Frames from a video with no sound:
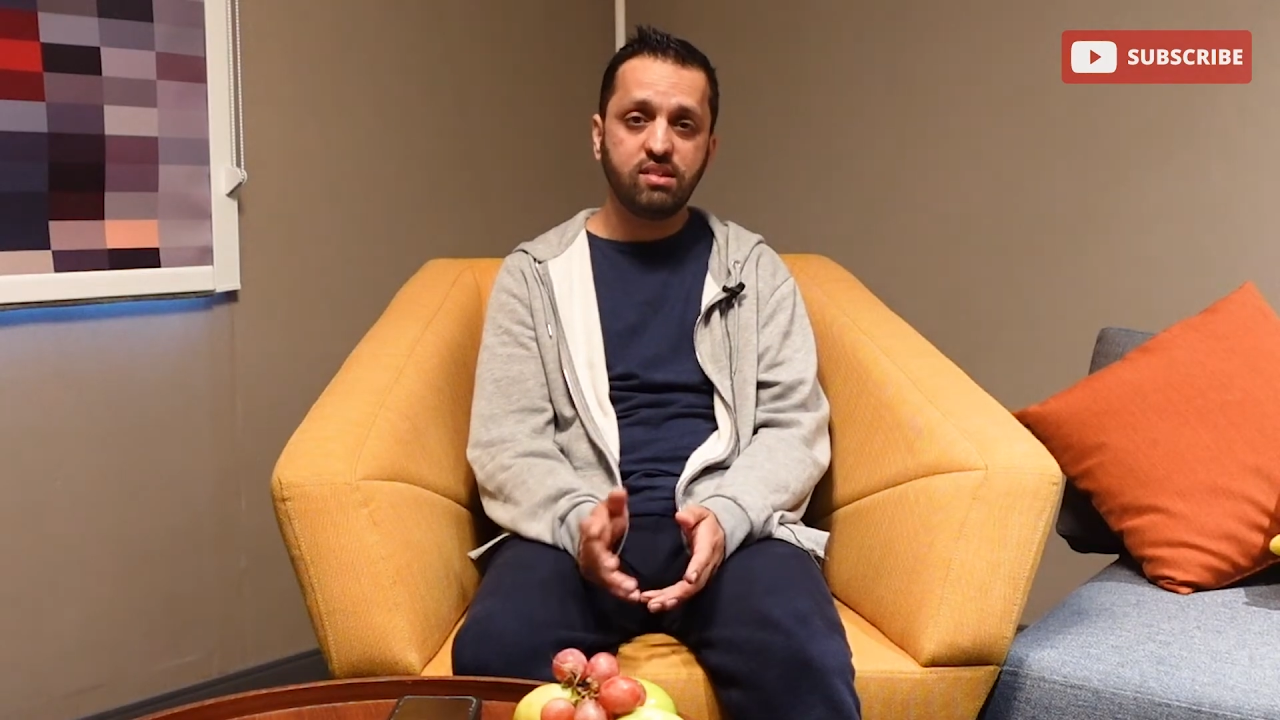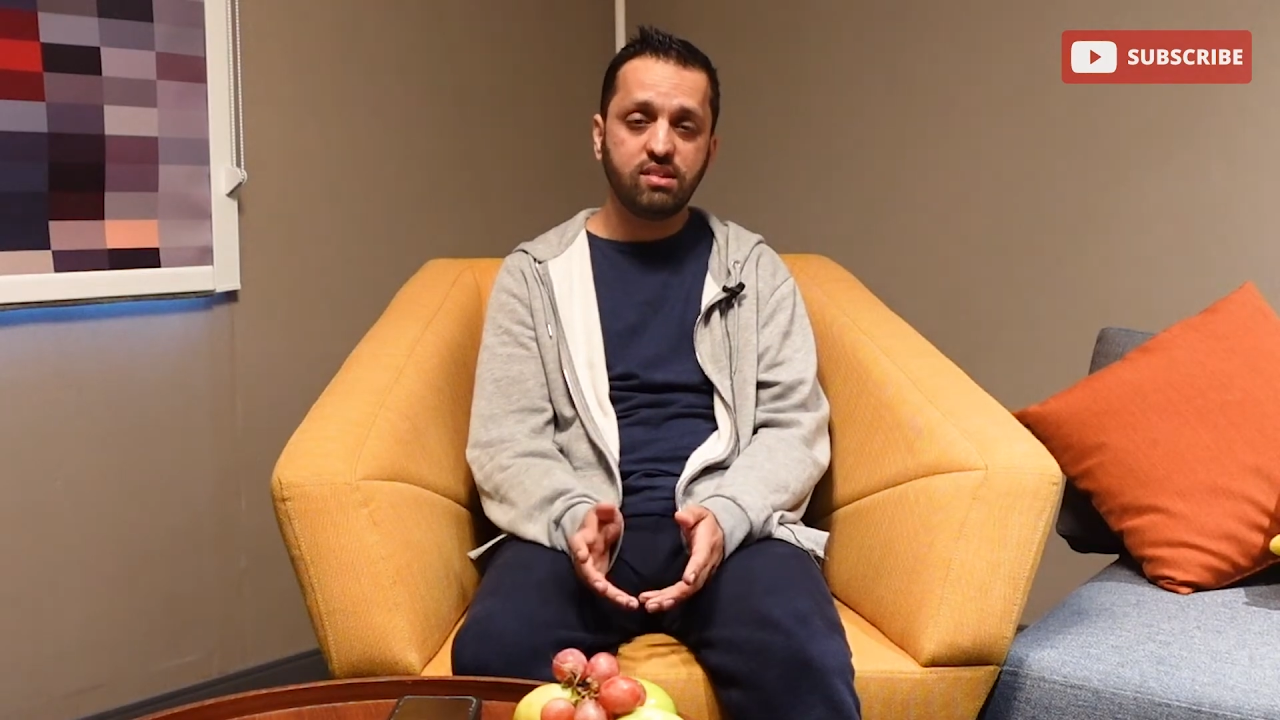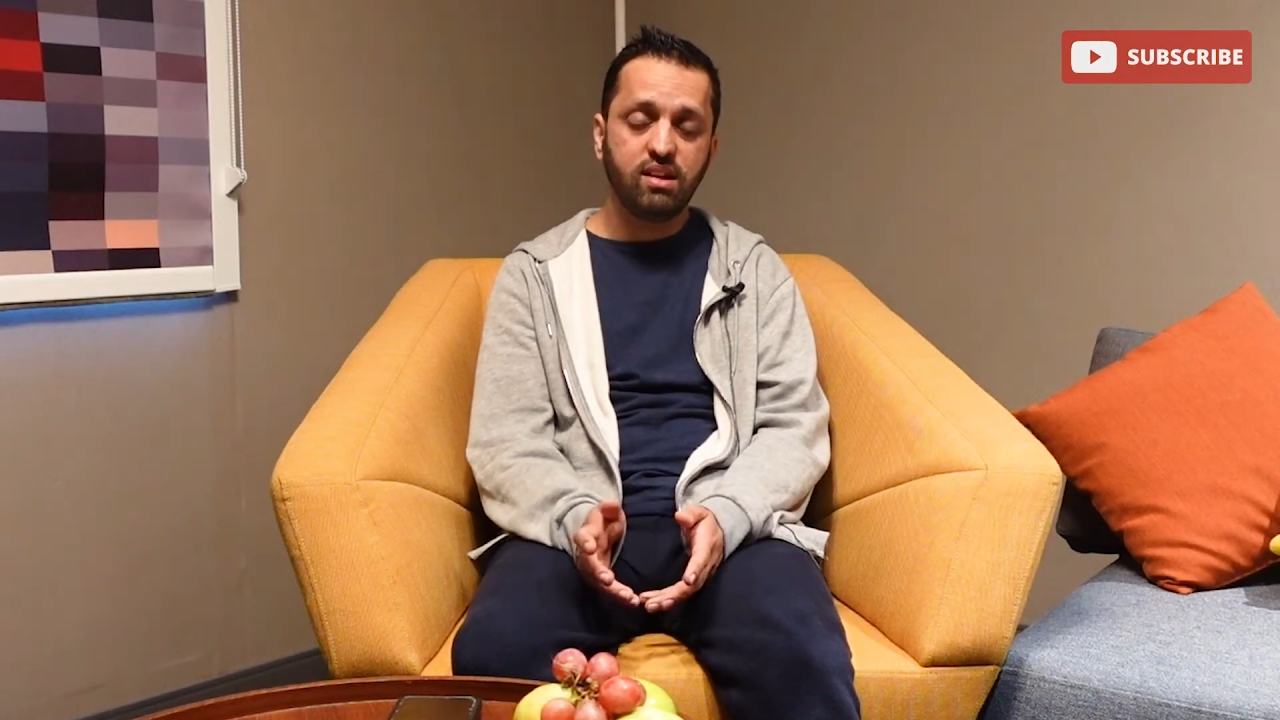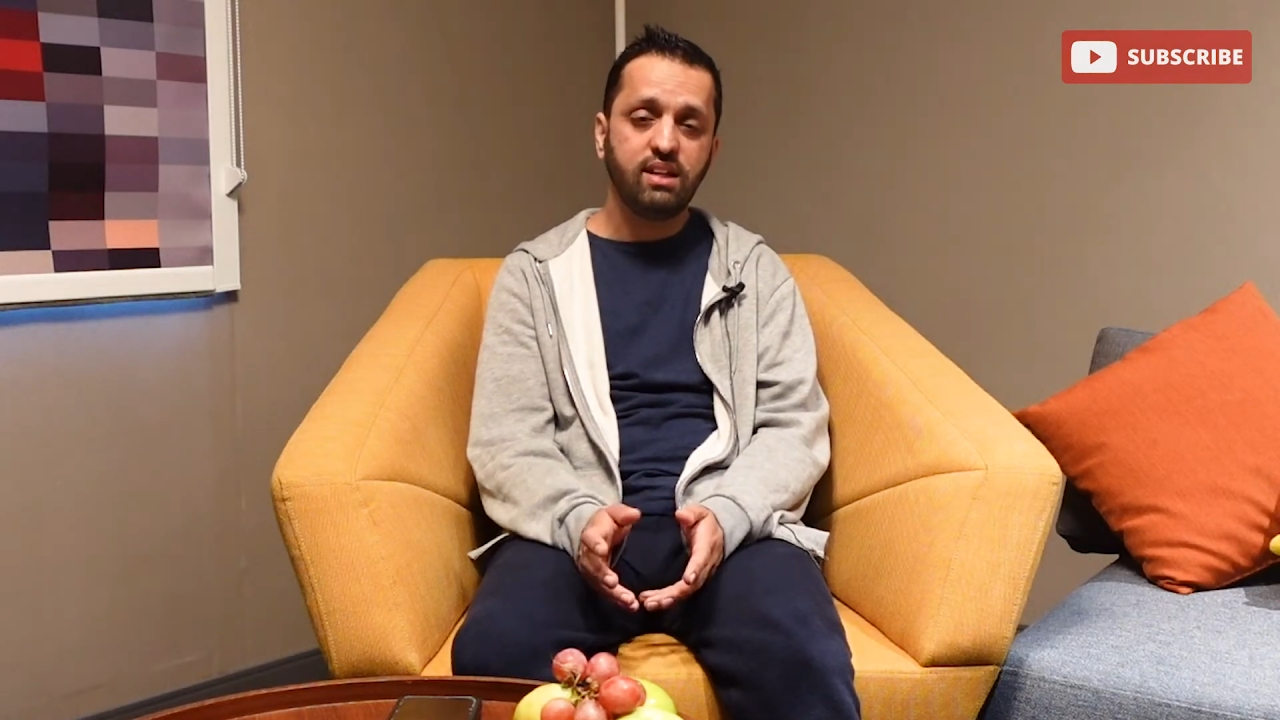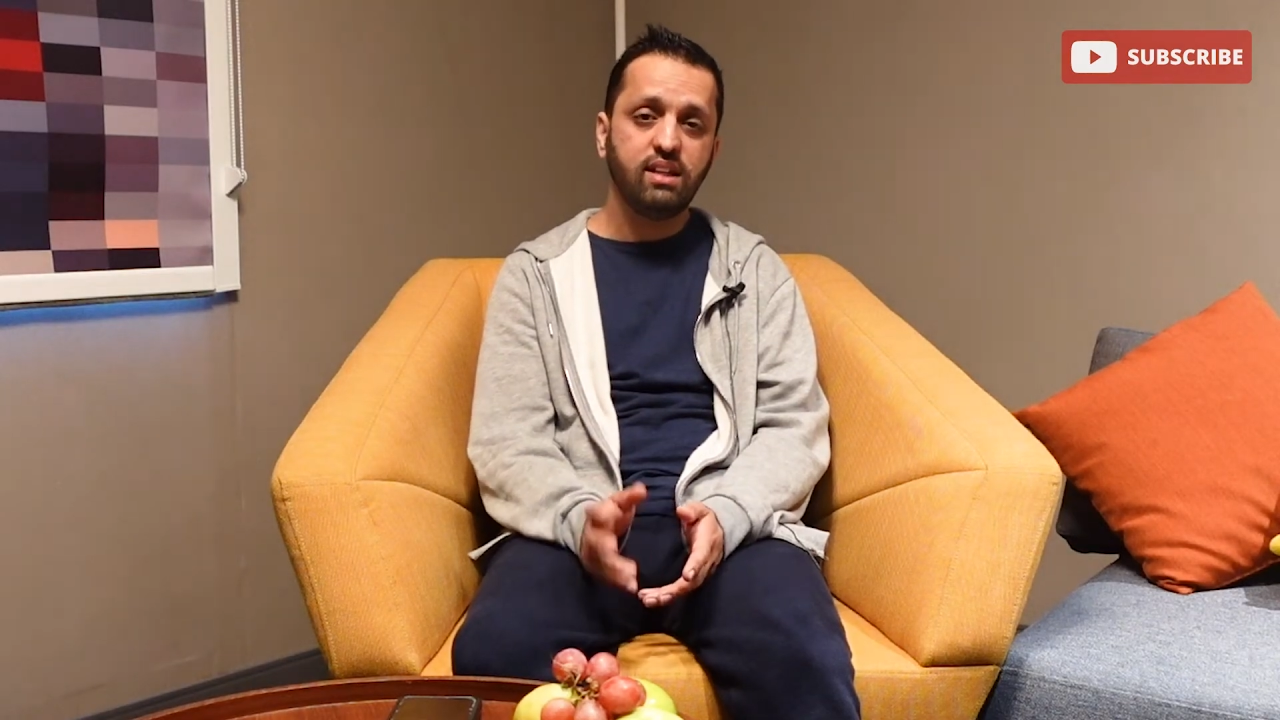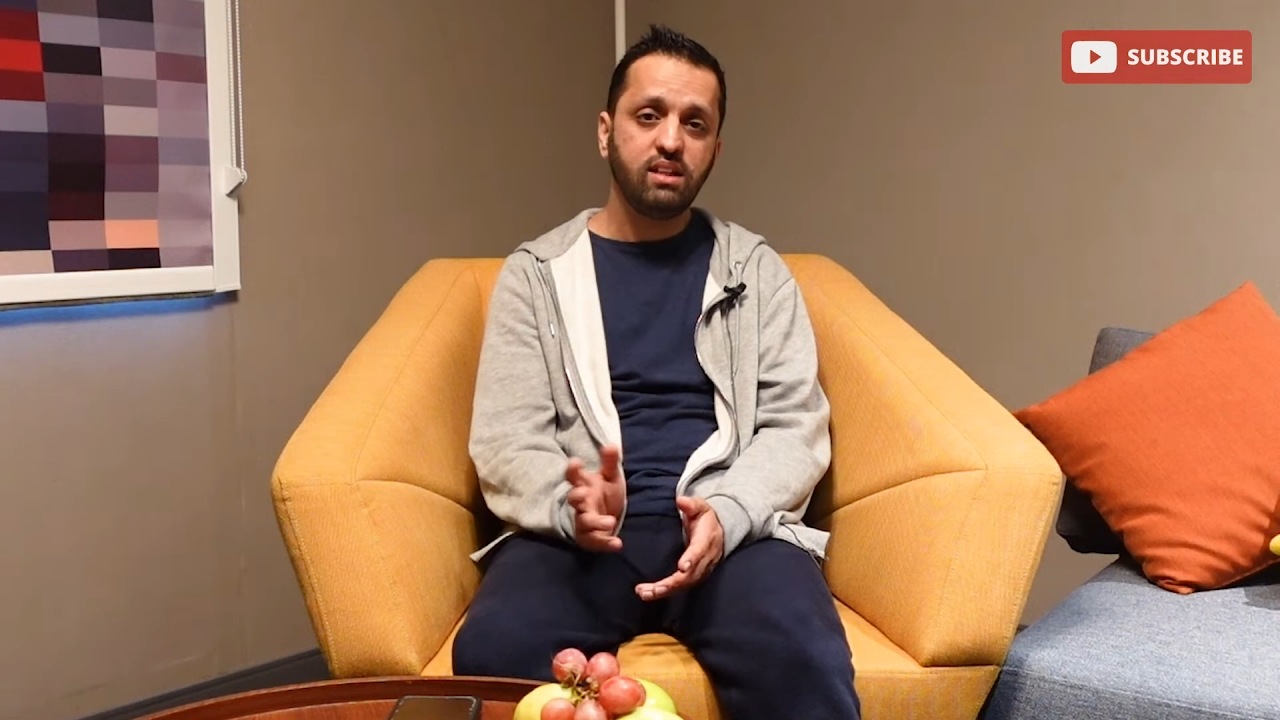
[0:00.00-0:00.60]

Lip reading: designer